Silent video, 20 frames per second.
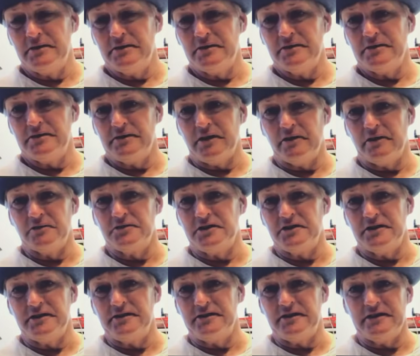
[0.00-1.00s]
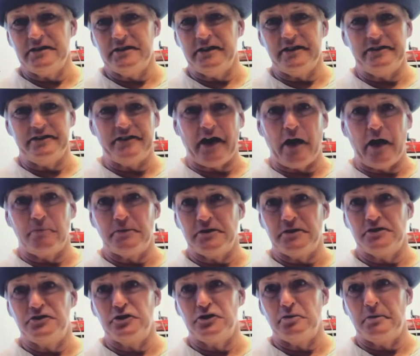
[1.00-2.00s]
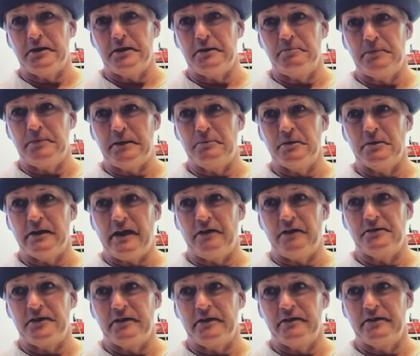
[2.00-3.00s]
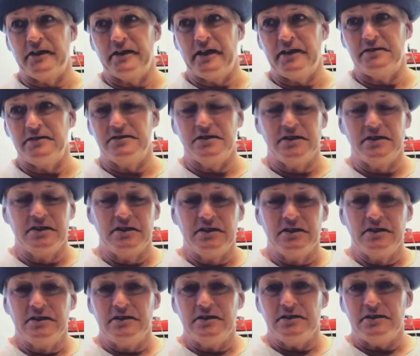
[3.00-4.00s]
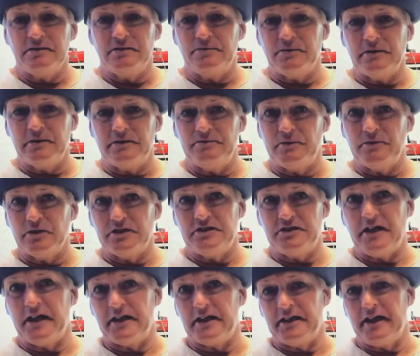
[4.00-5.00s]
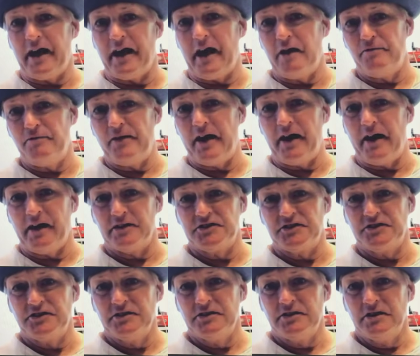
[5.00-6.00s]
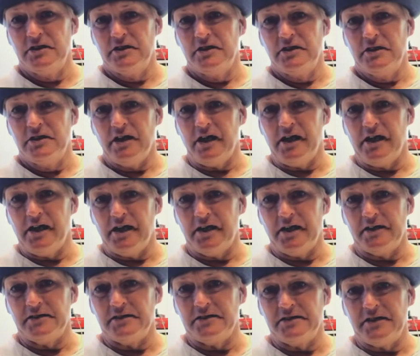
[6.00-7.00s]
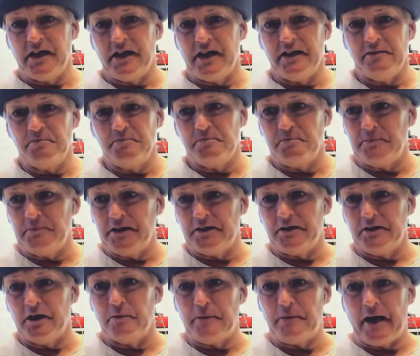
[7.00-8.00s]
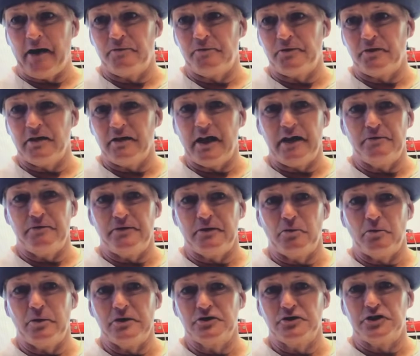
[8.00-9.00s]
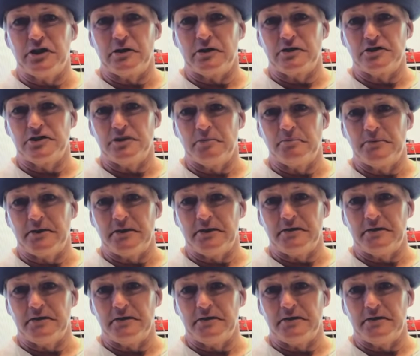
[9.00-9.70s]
You know, it's happened to too many people out there that have only taken it half-assed, and they end up half their life in a wheelchair or something.